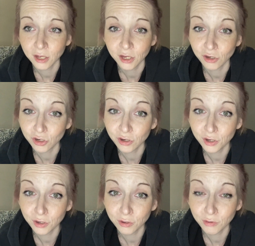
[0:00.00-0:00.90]
you should
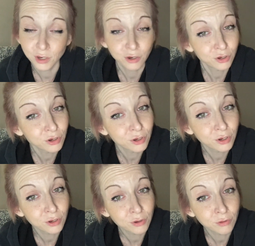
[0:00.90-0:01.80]
do and you shouldn't
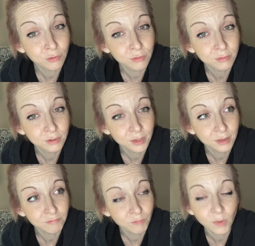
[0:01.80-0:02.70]
do.
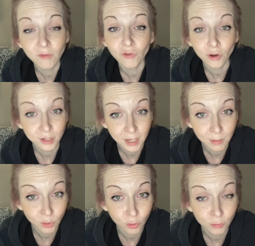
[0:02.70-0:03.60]
For
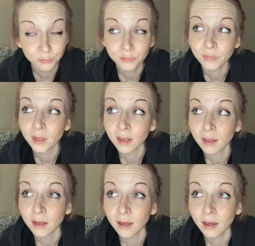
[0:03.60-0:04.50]
example,
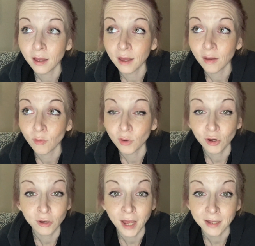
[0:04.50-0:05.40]
when
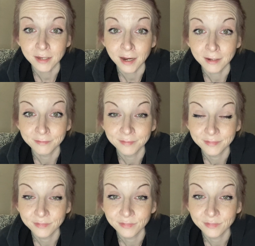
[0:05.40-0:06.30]
you're texting,
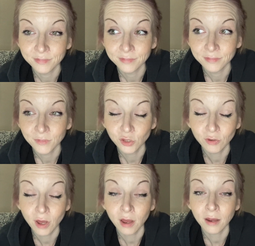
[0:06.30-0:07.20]
do
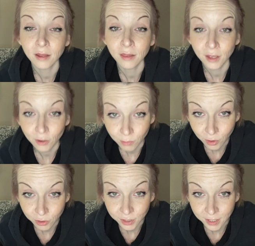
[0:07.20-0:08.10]
not let your
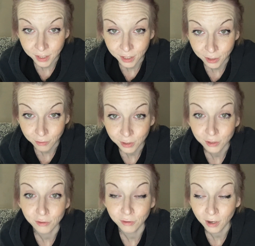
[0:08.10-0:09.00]
emotions get to you.
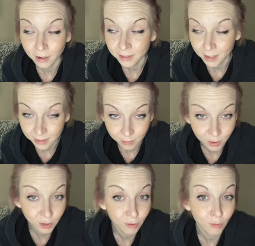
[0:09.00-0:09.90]
Do not say
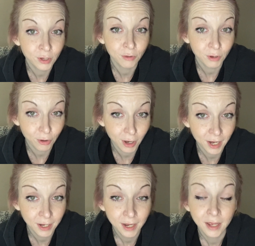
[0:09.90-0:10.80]
something you're going to
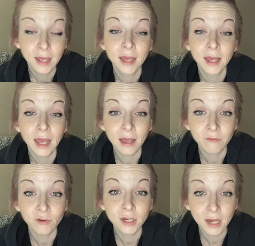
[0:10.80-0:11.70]
regret.
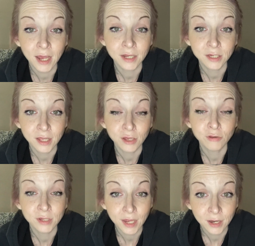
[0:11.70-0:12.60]
Every text that you
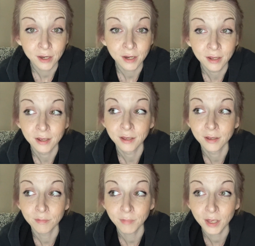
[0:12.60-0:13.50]
send,
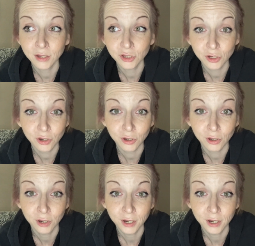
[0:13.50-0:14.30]
make sure